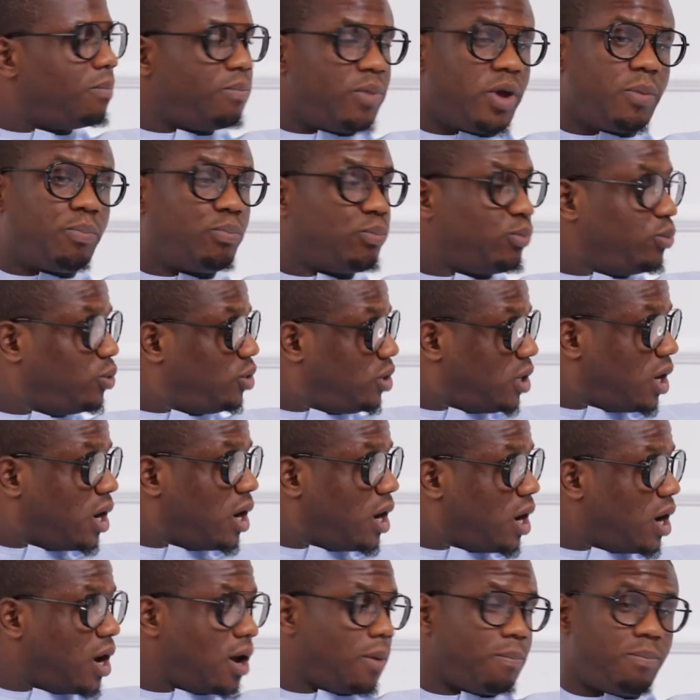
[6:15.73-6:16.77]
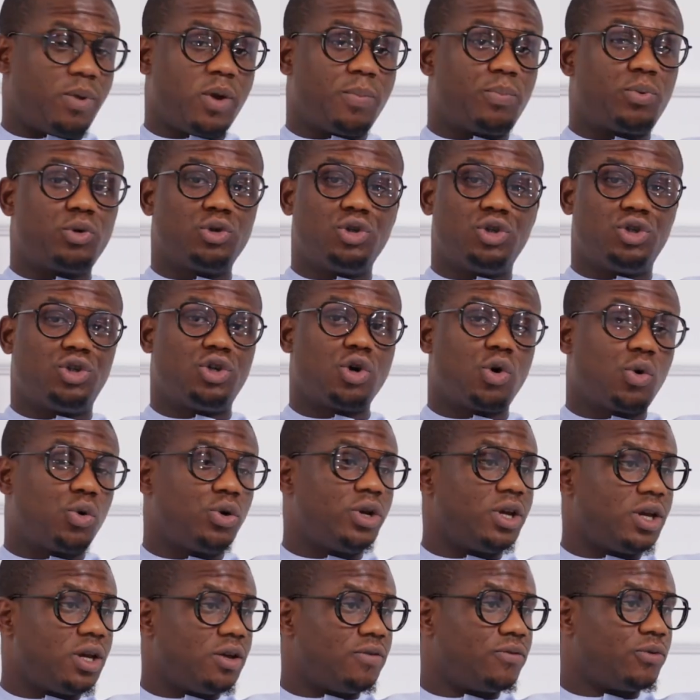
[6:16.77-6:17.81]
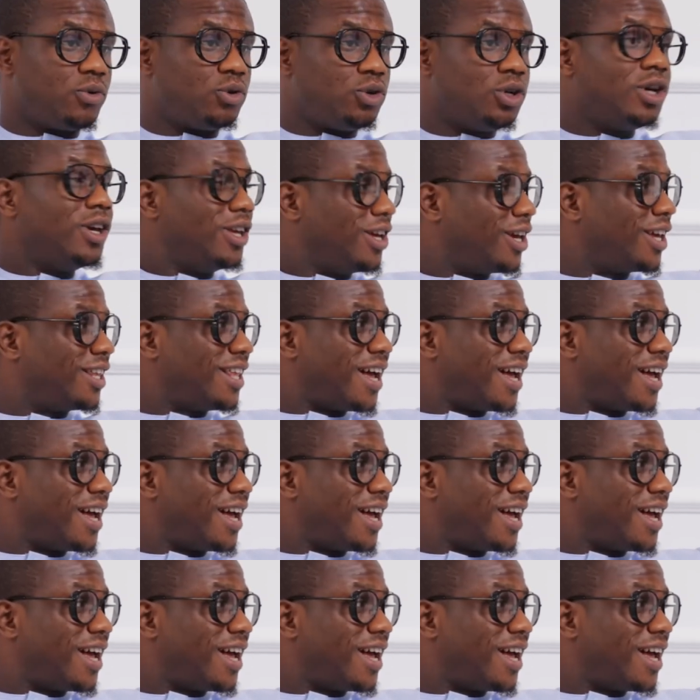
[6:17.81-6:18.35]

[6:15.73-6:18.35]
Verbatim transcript: Virtual yeah, people don't even.